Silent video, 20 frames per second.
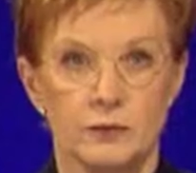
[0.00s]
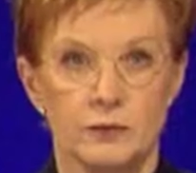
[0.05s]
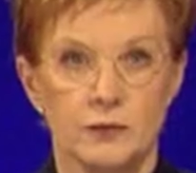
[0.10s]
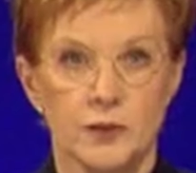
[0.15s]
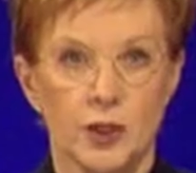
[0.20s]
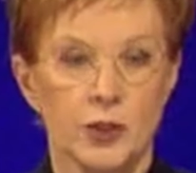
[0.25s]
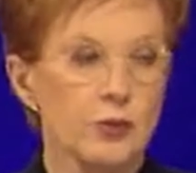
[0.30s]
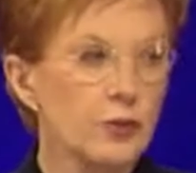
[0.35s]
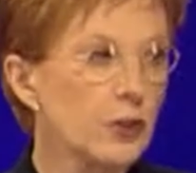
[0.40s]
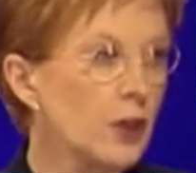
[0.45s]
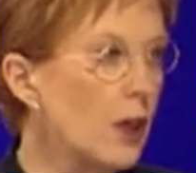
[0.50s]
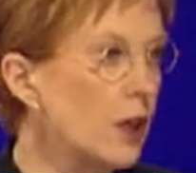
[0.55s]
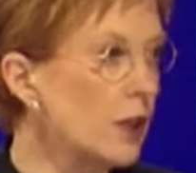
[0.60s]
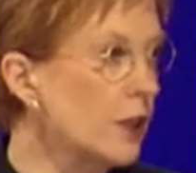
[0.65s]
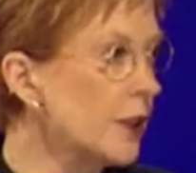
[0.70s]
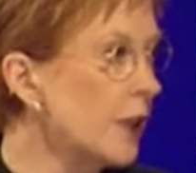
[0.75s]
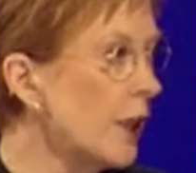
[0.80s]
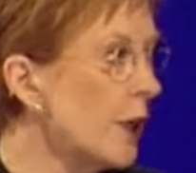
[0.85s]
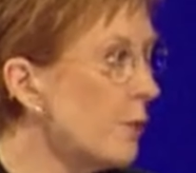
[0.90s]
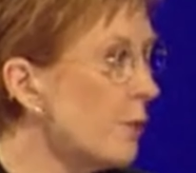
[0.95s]
Who can't
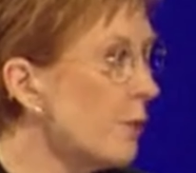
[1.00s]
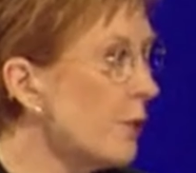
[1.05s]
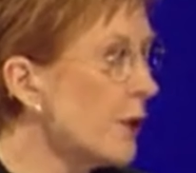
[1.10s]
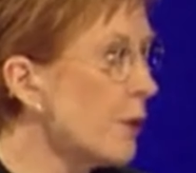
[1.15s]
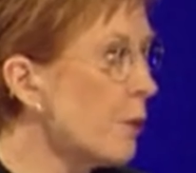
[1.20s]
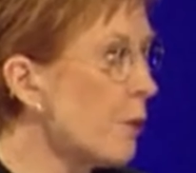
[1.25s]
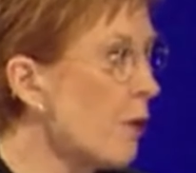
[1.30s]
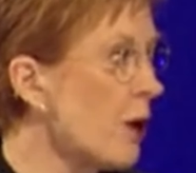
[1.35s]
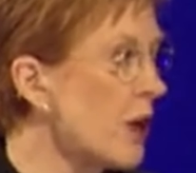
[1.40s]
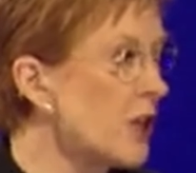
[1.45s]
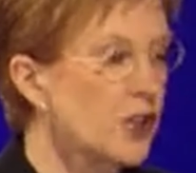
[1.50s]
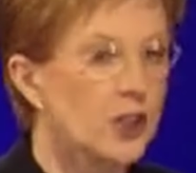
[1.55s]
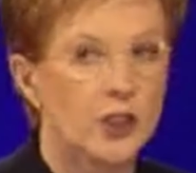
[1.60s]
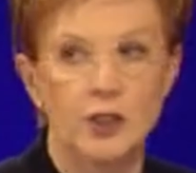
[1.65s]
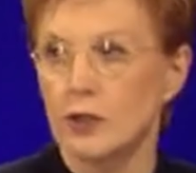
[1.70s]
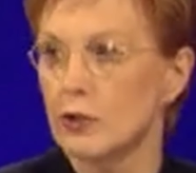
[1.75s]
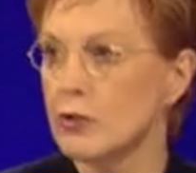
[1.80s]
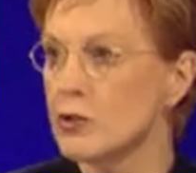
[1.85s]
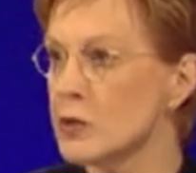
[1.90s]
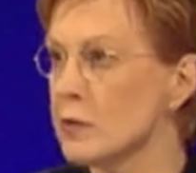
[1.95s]
cope with the
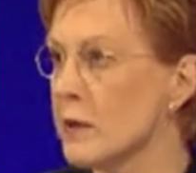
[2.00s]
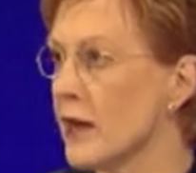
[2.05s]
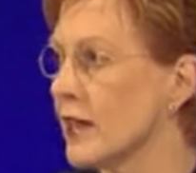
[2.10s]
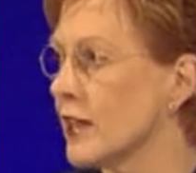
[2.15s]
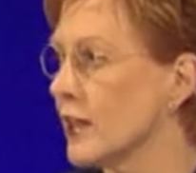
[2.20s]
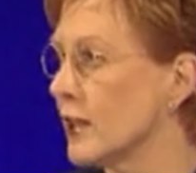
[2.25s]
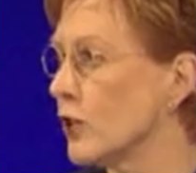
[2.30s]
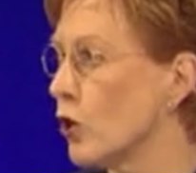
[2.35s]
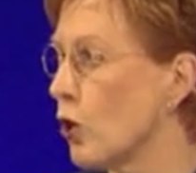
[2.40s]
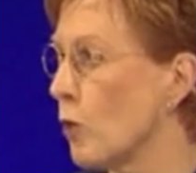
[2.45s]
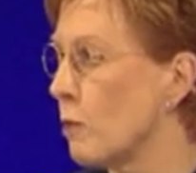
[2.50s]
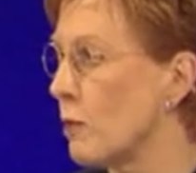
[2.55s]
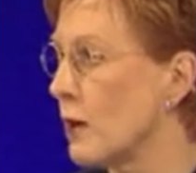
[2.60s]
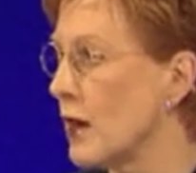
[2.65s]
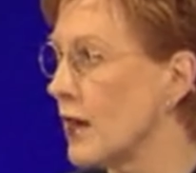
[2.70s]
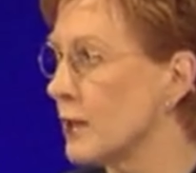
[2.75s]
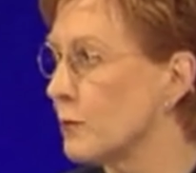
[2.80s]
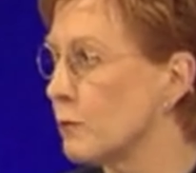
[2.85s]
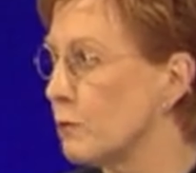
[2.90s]
pressure? Who's making your blood